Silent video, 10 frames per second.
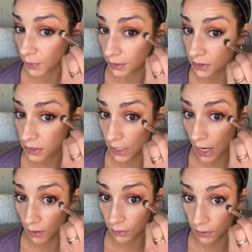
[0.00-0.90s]
it
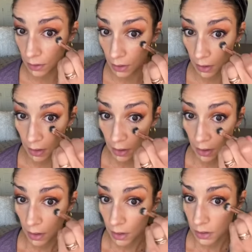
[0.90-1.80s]
warms up and it
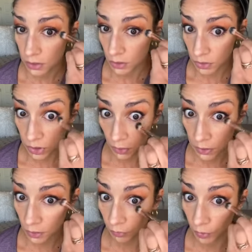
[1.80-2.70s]
kind of melts
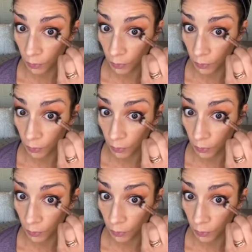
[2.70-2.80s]
down.